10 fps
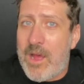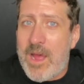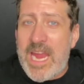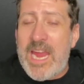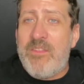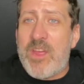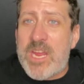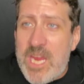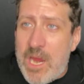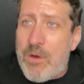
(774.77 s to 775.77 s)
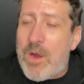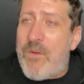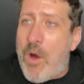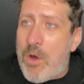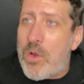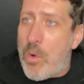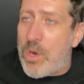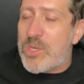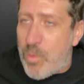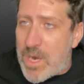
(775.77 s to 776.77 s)
In the year of our
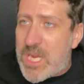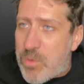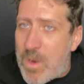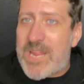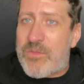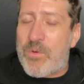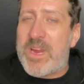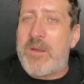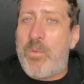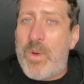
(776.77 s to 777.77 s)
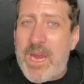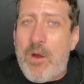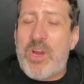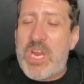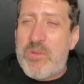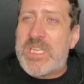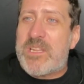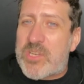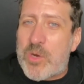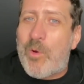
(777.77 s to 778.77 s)
Lord 2023, we are using
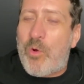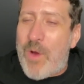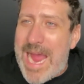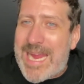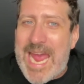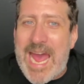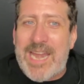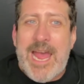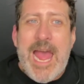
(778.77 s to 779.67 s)
the term crackhead,